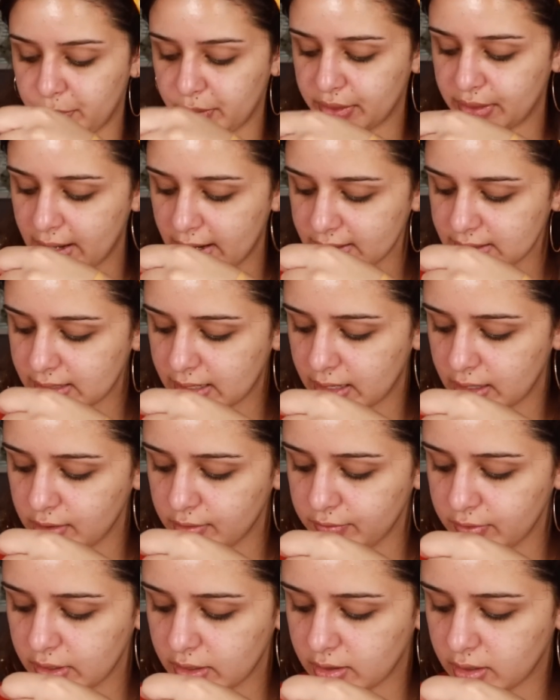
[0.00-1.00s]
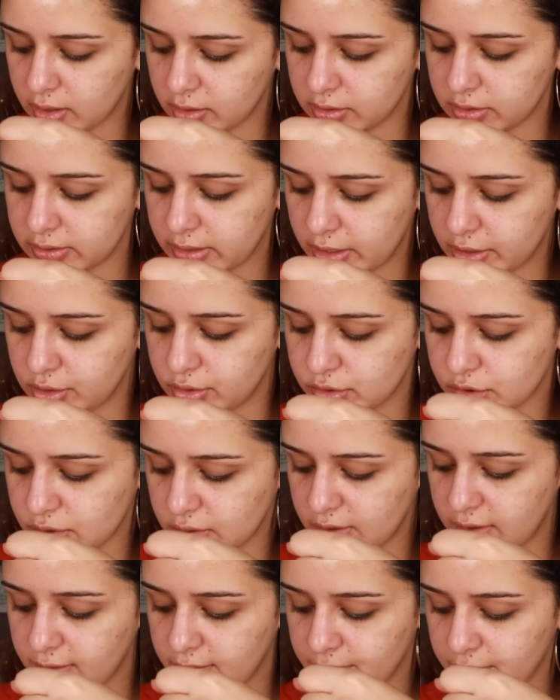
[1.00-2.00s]
But that's kind of the color that
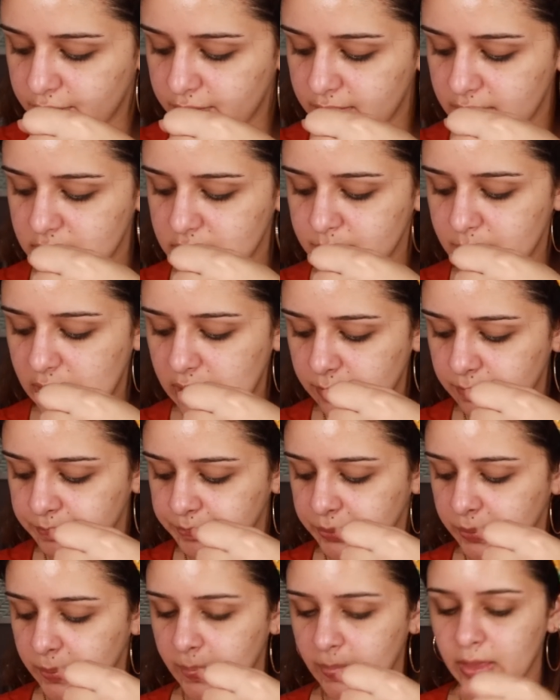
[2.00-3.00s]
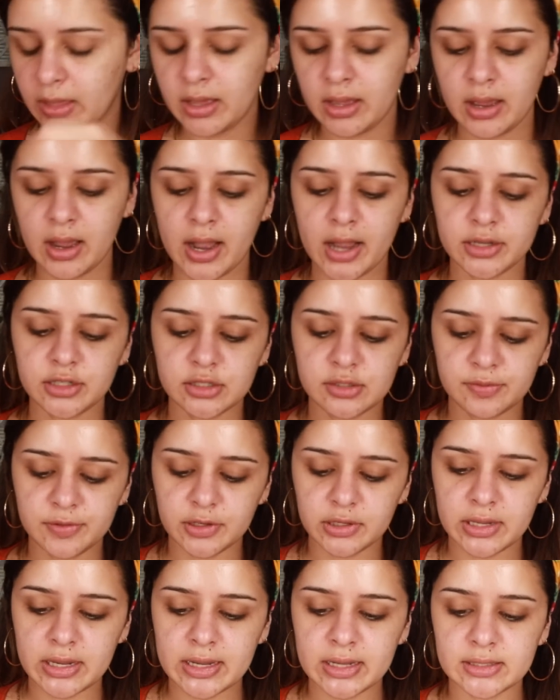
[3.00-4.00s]
usually fits me. I just
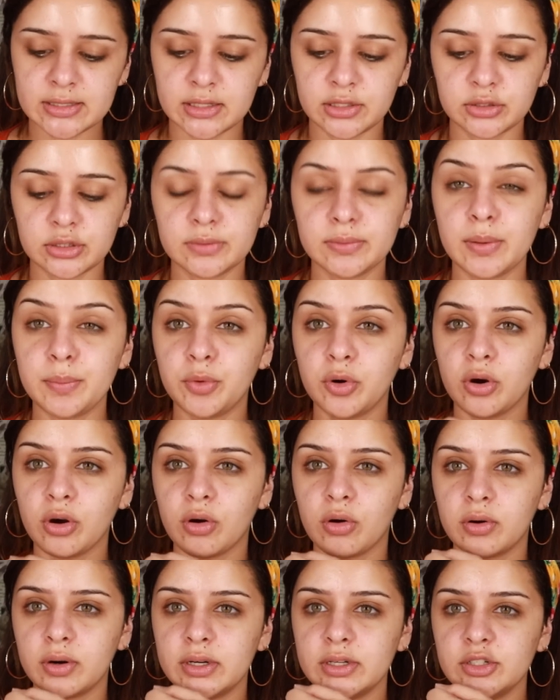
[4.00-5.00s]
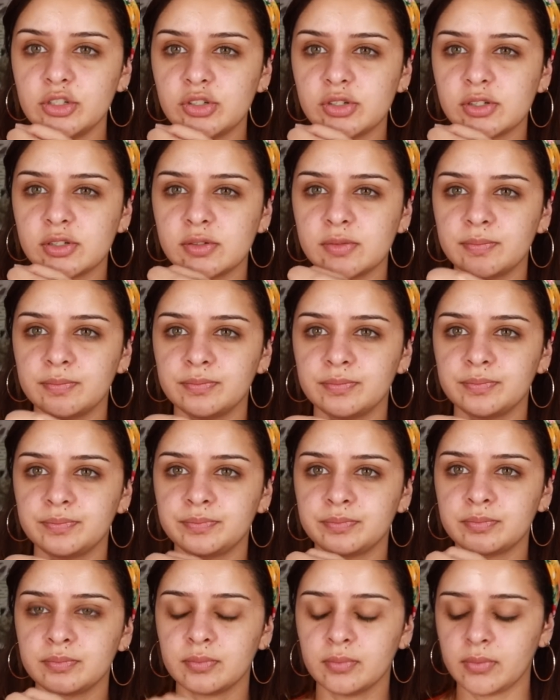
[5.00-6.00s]
feel like it's a little bit more orange.
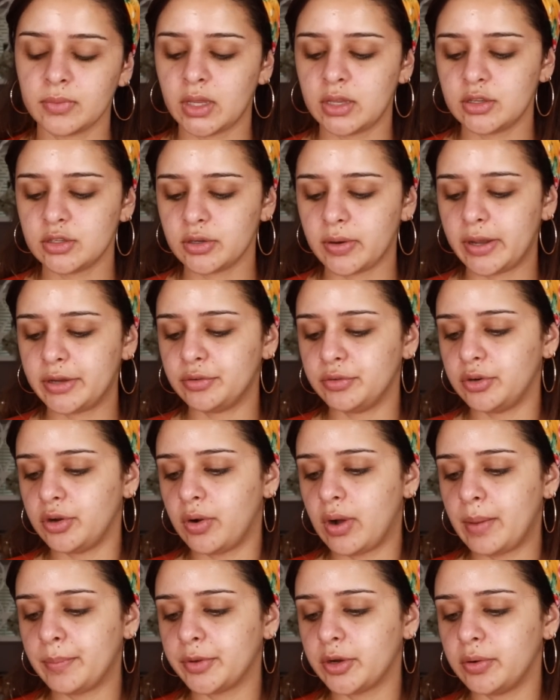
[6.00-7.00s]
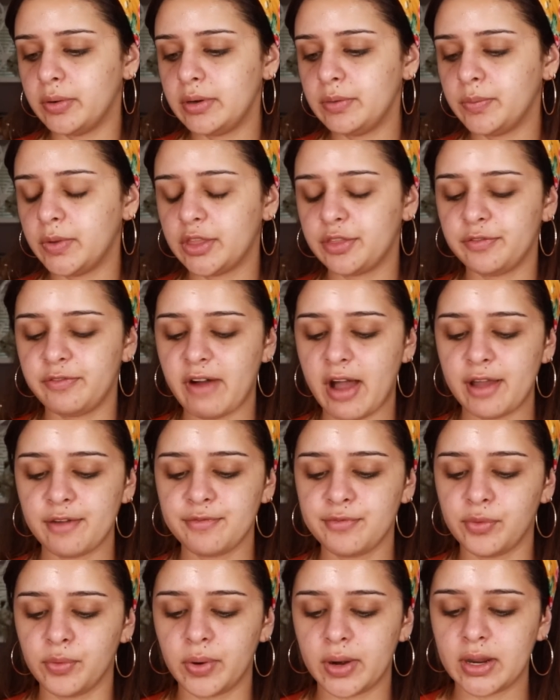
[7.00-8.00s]
So I don't know. I'm going with
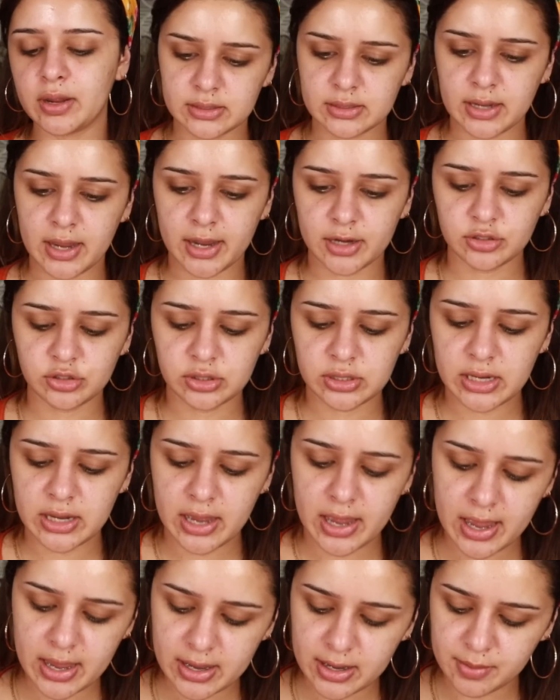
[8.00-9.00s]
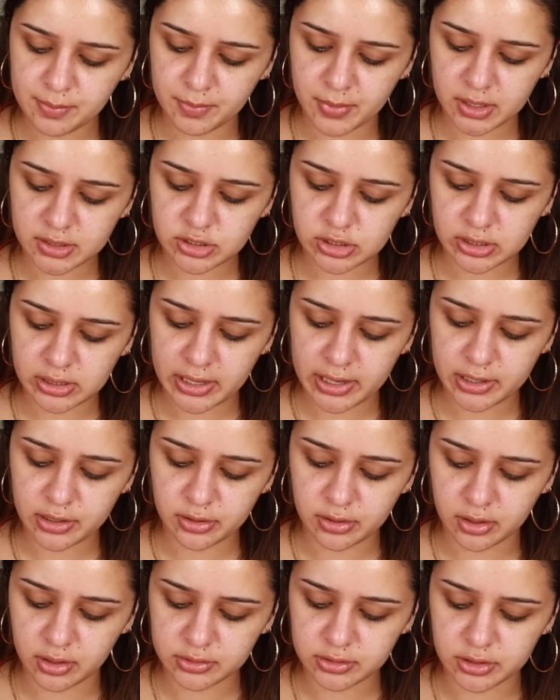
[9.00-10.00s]
540. It's actually a much
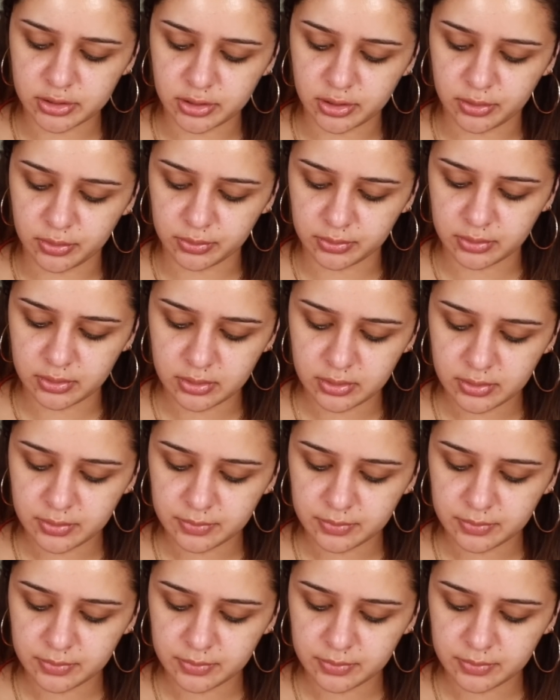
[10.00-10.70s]
lighter undertone.